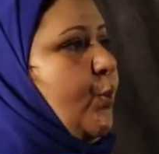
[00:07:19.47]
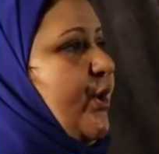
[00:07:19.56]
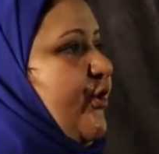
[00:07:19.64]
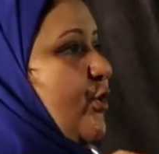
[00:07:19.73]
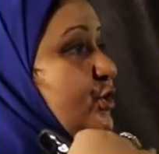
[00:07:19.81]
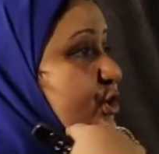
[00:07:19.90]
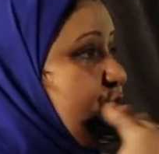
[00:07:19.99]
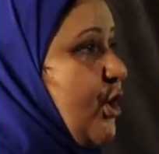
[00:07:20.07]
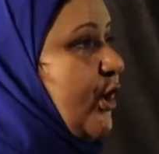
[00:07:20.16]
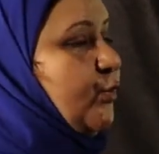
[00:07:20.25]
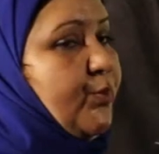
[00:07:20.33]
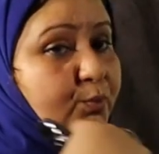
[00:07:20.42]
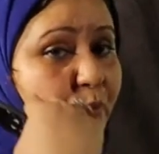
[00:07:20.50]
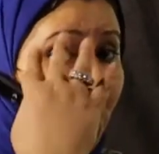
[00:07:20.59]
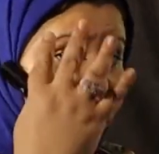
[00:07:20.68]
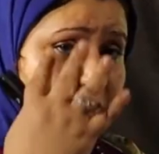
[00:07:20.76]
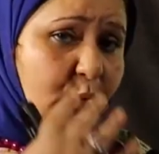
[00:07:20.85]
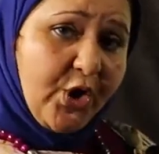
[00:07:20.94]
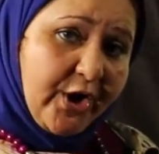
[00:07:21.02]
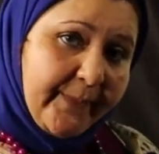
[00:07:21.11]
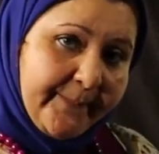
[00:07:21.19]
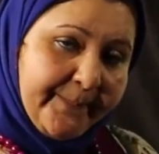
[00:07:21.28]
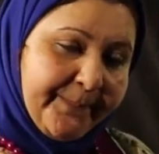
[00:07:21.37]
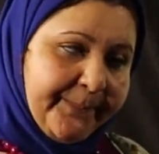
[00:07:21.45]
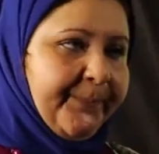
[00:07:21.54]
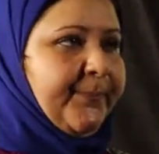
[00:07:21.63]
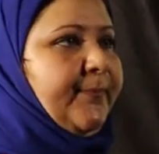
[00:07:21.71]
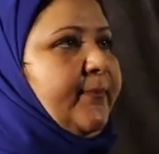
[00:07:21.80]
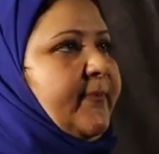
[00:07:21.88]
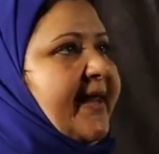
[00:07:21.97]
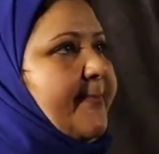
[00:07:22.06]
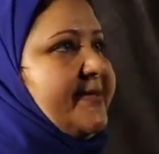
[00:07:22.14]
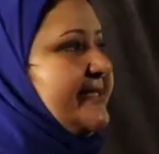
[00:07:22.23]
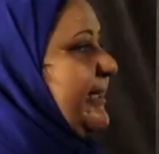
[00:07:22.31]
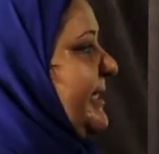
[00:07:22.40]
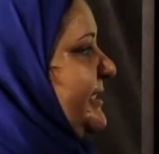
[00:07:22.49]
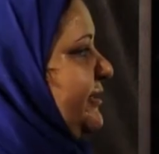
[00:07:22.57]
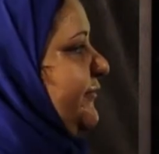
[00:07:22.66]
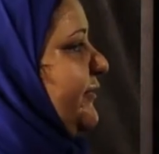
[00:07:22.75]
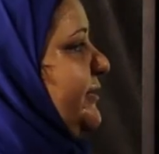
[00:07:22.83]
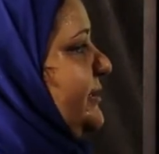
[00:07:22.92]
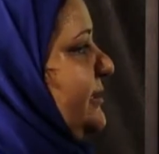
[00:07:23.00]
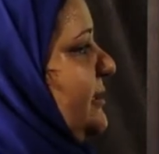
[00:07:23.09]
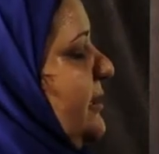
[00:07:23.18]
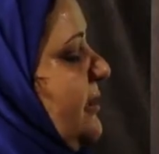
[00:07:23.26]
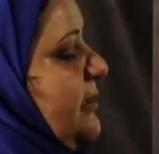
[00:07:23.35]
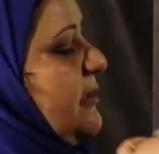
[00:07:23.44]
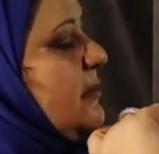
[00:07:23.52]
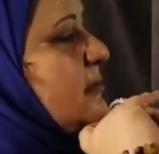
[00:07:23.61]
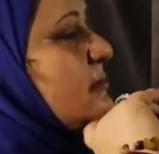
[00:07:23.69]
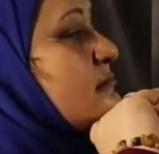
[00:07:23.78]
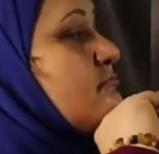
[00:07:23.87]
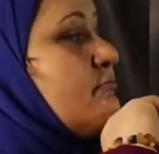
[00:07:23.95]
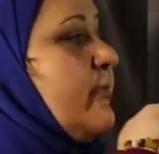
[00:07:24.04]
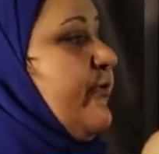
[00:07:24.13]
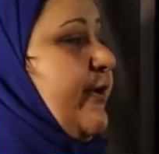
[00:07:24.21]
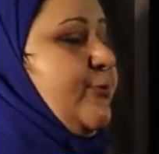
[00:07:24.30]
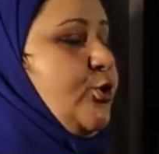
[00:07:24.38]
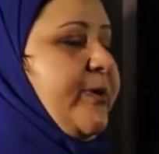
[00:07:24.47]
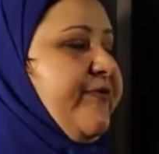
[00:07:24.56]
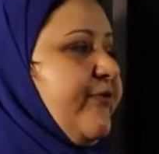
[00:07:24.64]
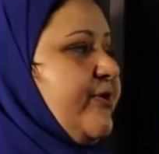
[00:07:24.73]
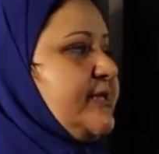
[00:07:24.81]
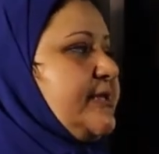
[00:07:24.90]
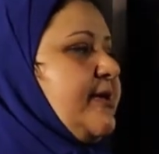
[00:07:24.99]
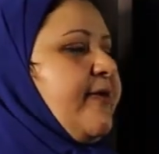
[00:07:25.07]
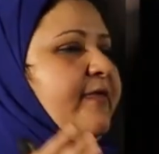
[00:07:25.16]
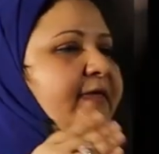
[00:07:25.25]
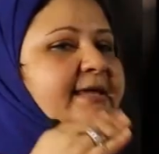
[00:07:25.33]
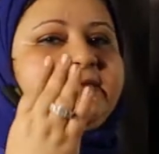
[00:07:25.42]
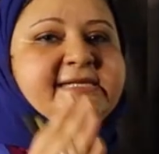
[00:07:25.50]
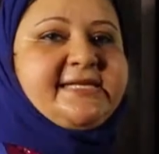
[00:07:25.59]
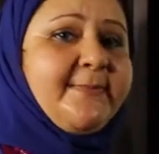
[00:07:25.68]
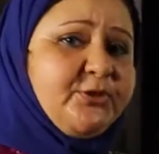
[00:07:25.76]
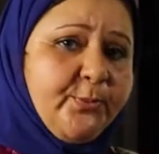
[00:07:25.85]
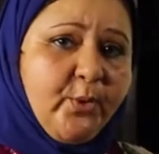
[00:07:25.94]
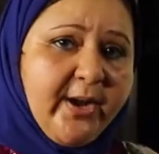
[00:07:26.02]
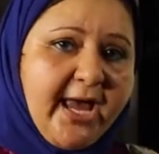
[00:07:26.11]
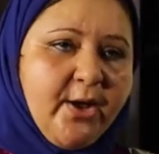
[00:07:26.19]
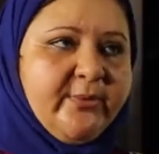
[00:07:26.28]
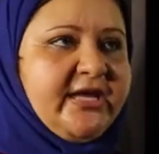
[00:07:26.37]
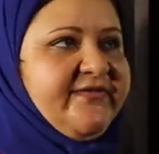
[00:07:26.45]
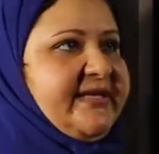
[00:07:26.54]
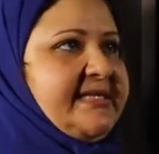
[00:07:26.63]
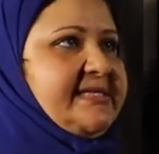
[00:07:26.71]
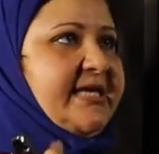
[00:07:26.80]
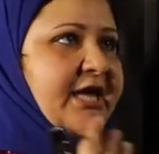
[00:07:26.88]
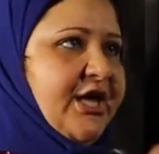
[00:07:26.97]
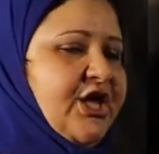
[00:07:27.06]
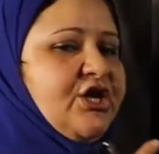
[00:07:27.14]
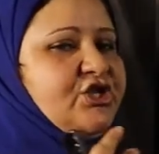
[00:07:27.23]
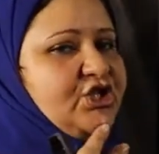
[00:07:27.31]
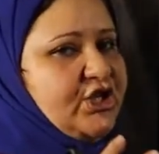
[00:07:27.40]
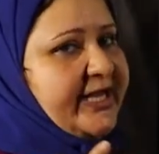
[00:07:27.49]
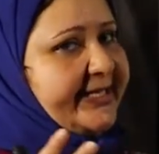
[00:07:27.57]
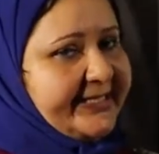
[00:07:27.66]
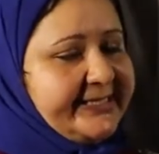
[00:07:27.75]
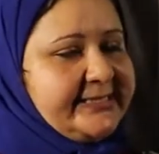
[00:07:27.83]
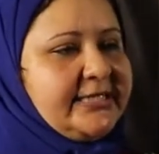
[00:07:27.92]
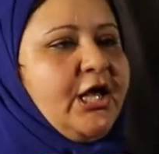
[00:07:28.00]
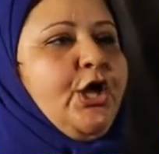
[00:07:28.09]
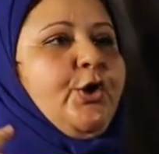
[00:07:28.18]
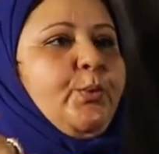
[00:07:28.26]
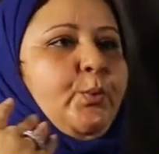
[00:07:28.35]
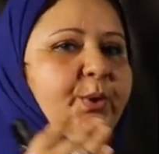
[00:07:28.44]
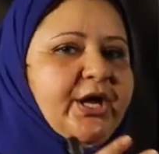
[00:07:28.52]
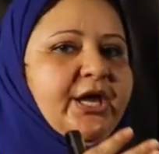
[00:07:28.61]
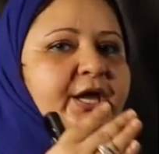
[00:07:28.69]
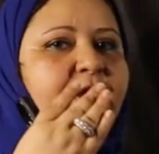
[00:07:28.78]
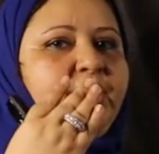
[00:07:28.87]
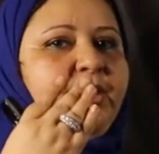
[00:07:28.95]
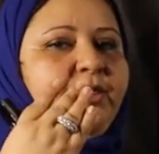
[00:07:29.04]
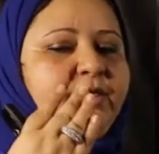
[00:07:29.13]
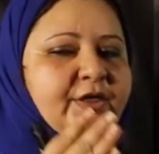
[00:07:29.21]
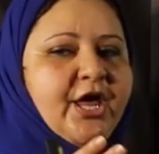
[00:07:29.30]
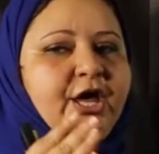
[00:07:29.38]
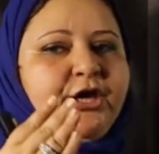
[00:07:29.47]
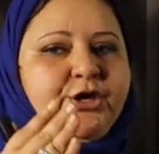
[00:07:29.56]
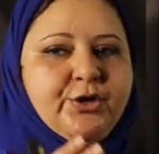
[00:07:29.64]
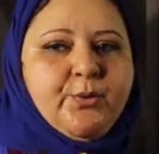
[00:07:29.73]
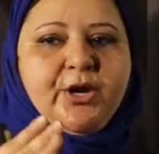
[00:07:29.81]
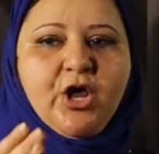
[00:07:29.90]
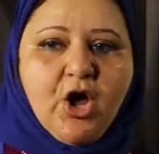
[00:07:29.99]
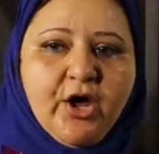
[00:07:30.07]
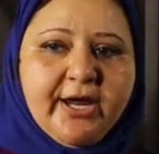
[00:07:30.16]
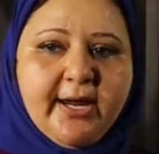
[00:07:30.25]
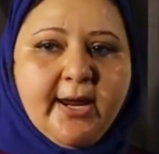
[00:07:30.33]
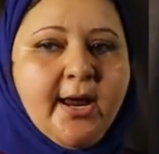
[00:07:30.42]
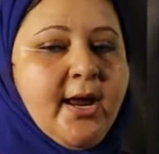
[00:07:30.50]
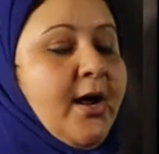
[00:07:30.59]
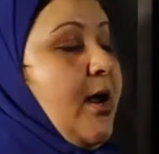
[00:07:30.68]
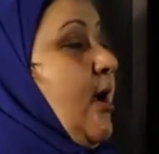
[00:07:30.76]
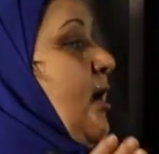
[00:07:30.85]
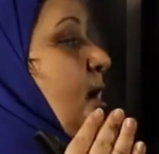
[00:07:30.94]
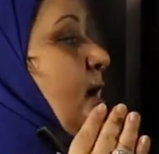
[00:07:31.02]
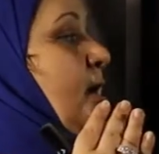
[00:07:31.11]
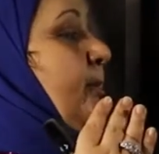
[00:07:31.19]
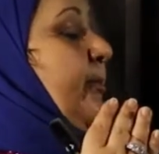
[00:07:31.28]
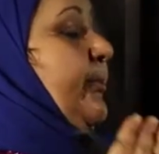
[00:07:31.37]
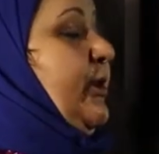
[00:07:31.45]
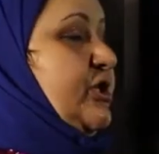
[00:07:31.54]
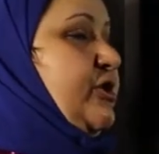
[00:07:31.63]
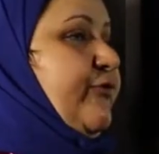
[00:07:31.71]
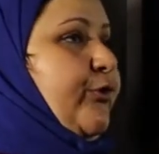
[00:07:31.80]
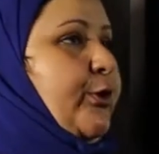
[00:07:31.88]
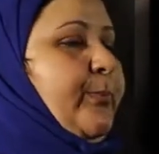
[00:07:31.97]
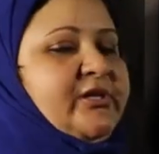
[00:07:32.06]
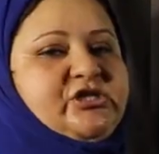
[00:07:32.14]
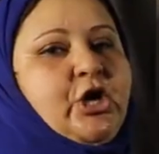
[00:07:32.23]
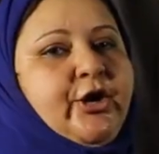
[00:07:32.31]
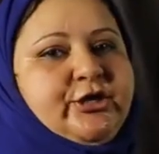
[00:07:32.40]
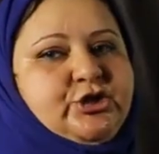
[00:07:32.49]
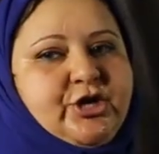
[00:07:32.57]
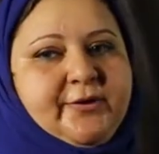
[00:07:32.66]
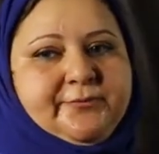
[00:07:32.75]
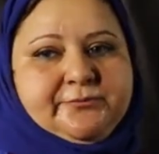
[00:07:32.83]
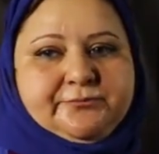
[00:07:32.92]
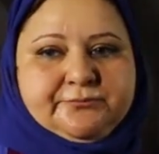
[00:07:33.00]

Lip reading: We are going to start with was and were, capital letter first, verb to be first, then the subject pronoun, if it is he, she, and it, we, they, you, and I, plus the verb plus the ing.